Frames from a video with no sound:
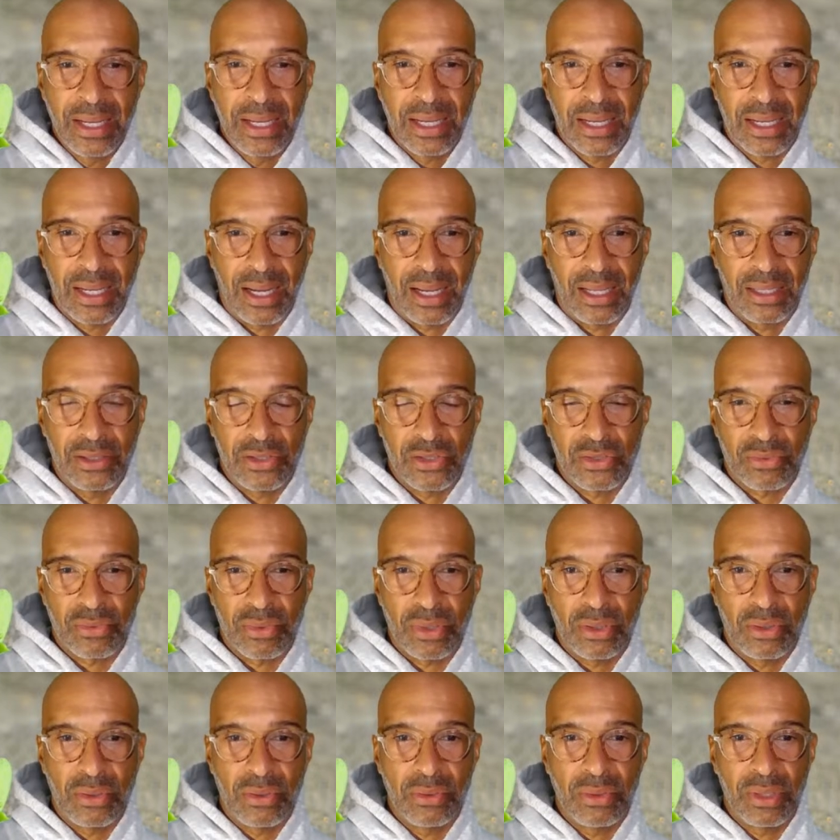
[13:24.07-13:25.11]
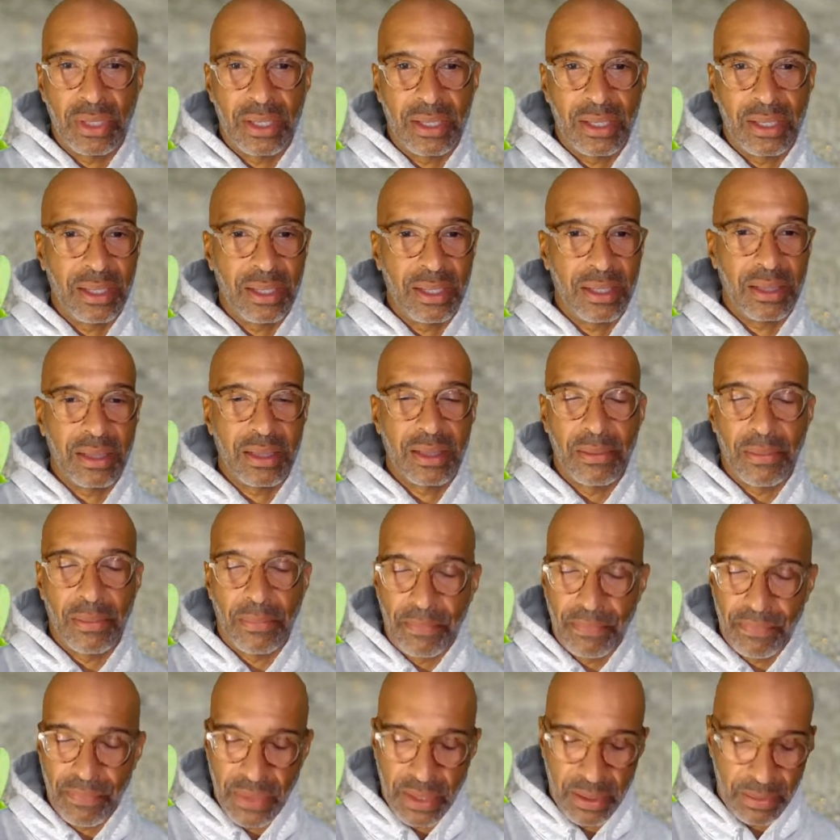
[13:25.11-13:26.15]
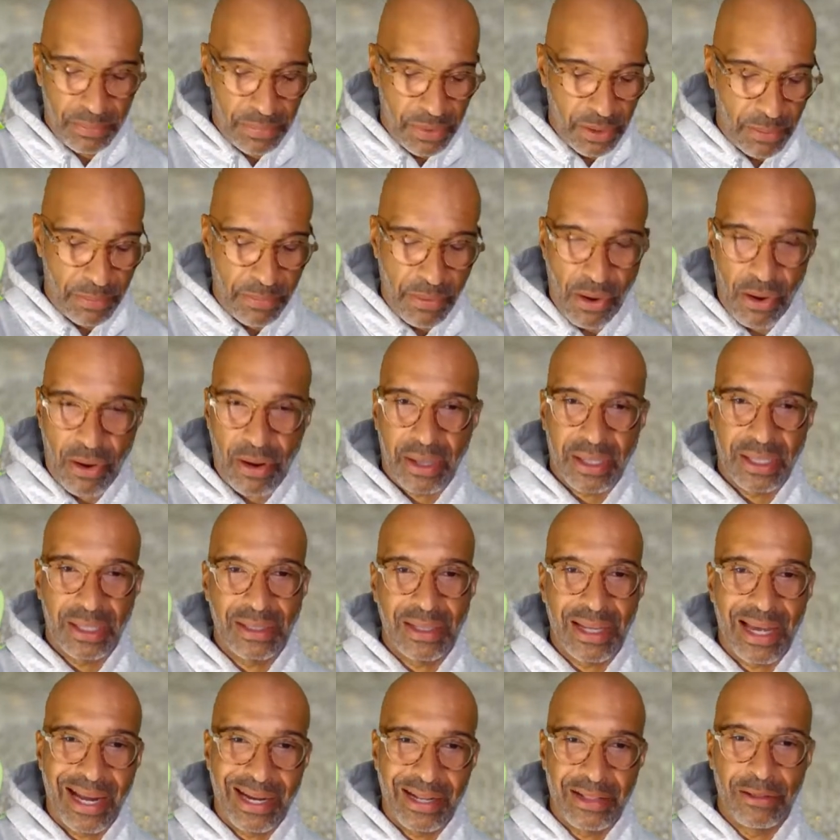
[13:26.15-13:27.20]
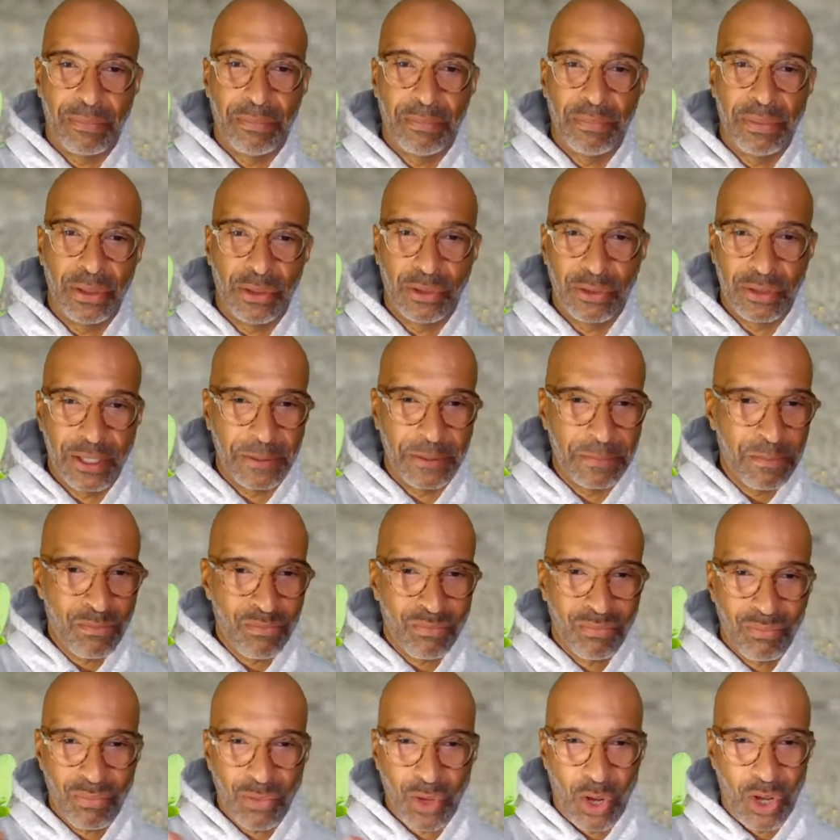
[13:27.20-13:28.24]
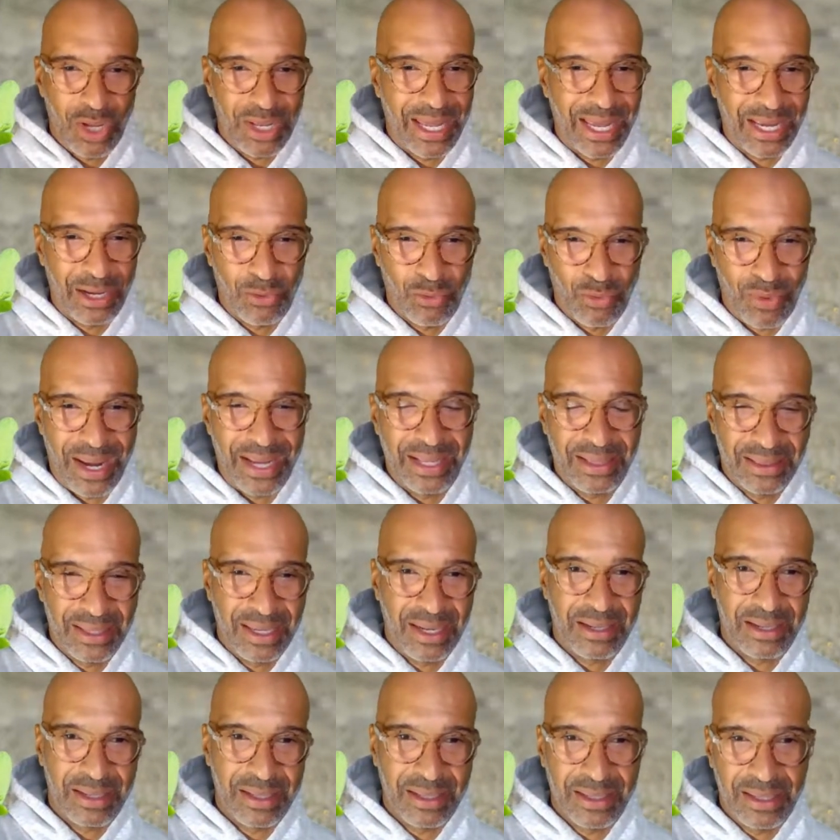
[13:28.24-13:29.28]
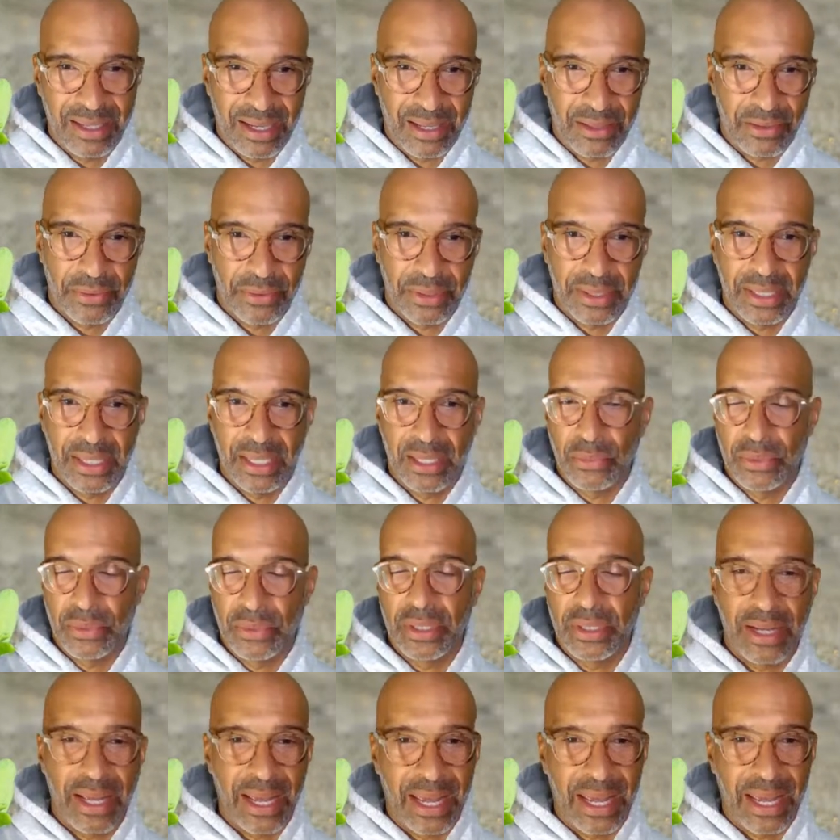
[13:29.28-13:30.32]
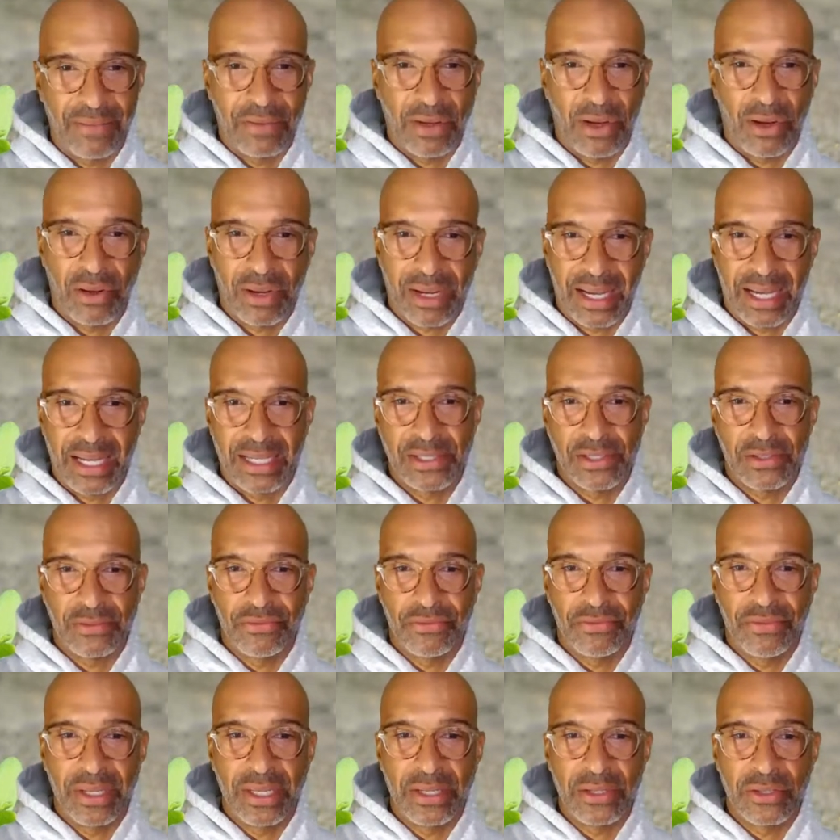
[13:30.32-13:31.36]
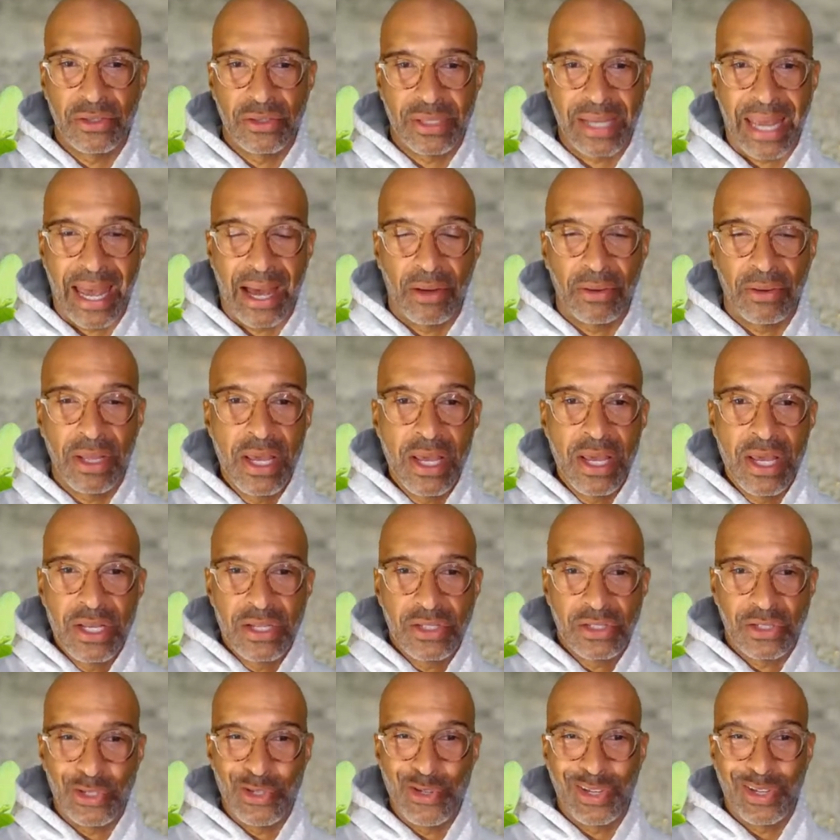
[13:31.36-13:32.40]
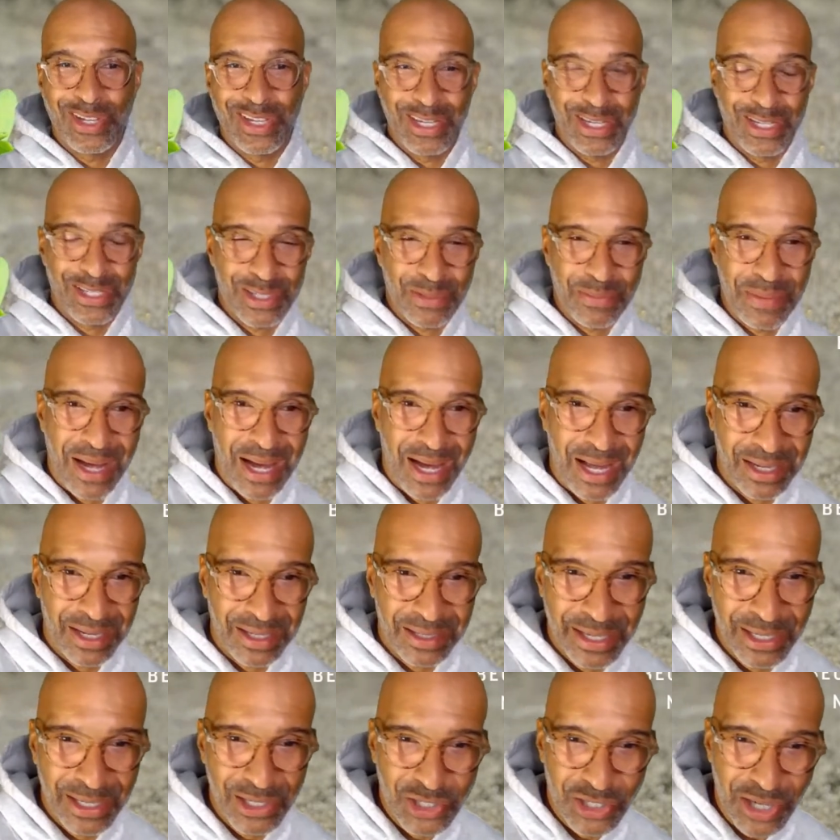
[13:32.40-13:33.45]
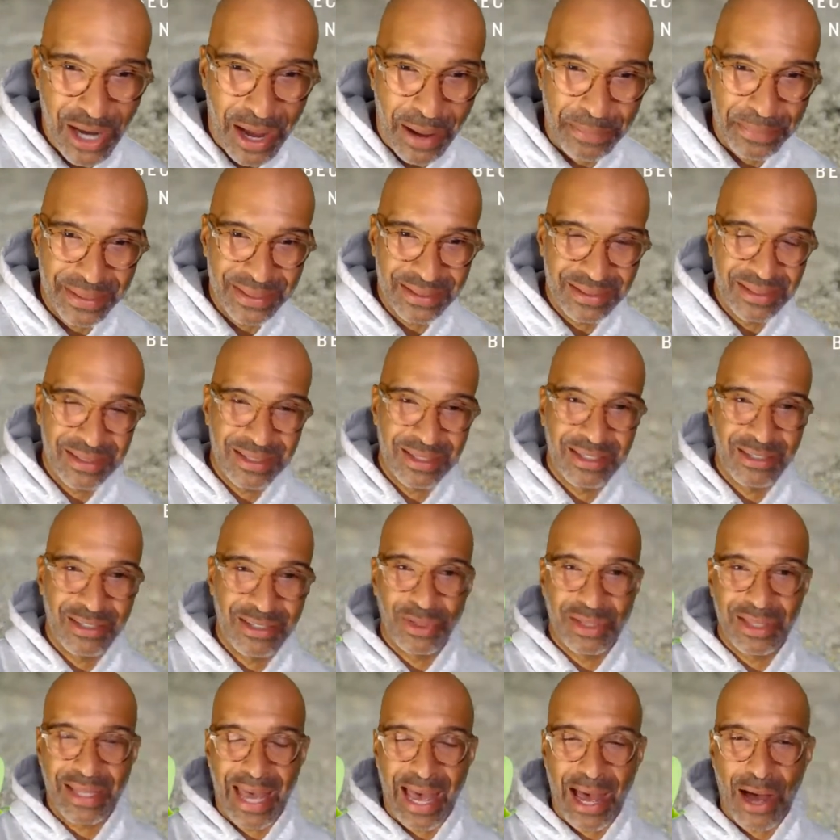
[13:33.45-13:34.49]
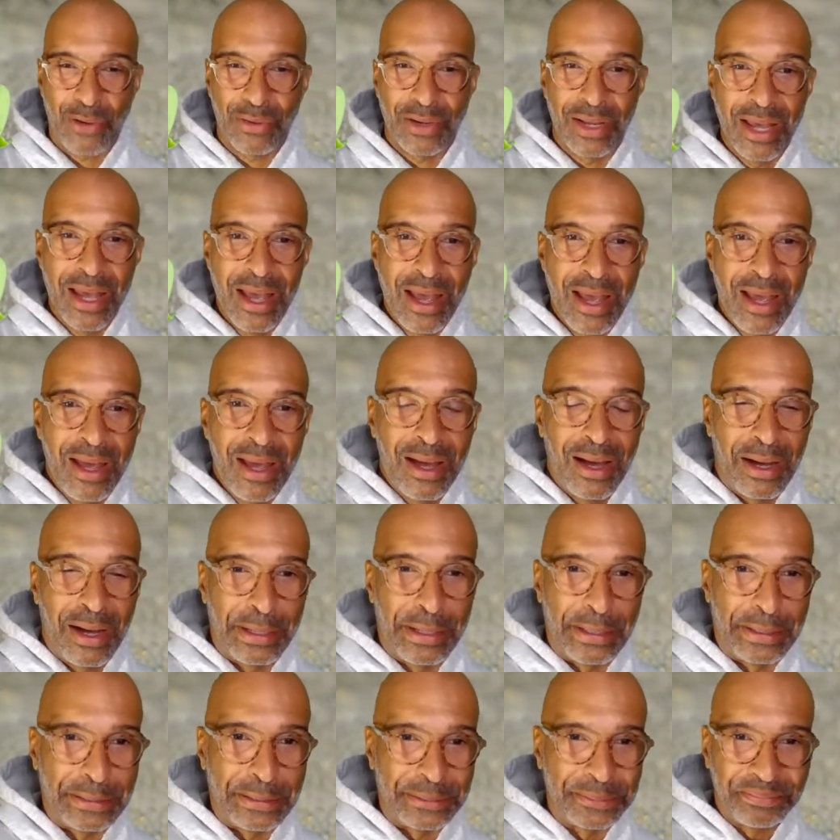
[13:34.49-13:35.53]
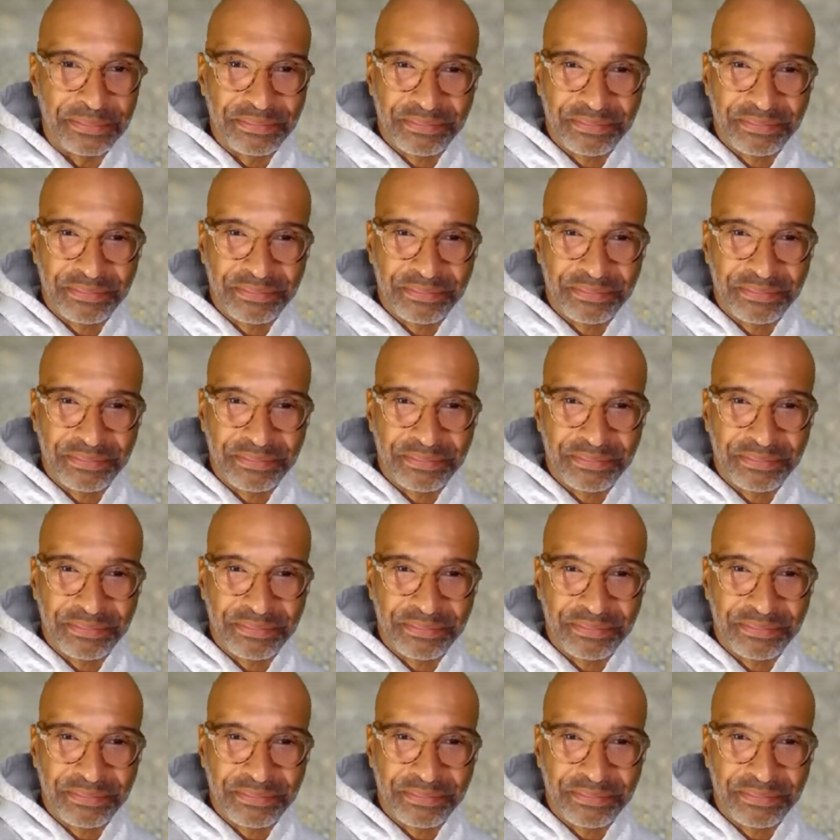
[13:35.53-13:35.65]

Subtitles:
College Road, the parking lot and the building are like right there together. Again, we're going to have all kinds of vendors out so you can get some holiday shopping done without all